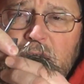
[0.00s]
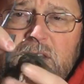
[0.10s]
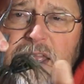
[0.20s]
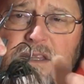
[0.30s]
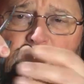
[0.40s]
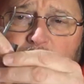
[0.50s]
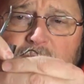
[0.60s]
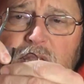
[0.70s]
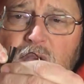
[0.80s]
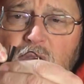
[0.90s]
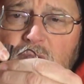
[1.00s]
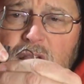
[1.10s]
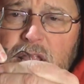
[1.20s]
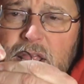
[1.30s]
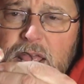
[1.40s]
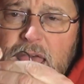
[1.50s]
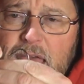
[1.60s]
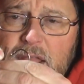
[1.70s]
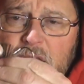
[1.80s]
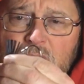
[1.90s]
take the weed guard
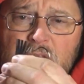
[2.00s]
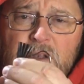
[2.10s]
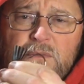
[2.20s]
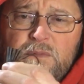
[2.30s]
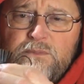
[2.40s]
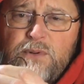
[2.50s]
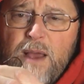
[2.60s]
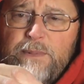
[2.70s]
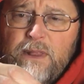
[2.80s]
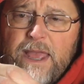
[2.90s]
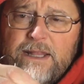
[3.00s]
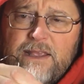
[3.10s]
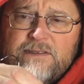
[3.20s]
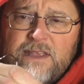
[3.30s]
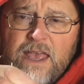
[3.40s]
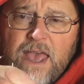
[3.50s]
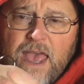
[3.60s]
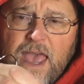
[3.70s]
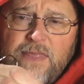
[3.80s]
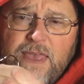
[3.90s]
and prop it like this,
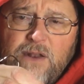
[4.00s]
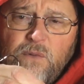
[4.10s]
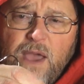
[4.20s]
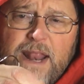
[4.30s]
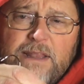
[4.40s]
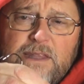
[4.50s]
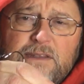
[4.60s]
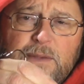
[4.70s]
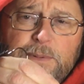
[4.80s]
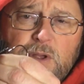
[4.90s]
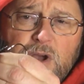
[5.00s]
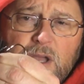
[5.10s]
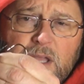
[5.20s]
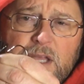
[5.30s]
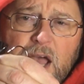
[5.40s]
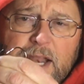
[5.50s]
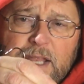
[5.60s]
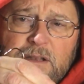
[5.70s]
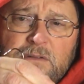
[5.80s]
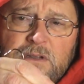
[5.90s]
and then right at the tip of the hook, cut
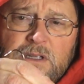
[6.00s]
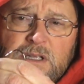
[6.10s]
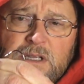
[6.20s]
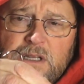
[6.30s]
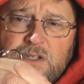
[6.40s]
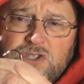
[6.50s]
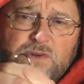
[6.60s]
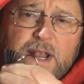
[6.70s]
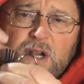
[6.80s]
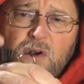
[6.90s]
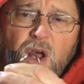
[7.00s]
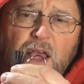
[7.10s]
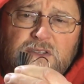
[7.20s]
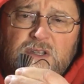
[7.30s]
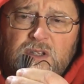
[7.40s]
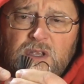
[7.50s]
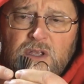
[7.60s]
it straight across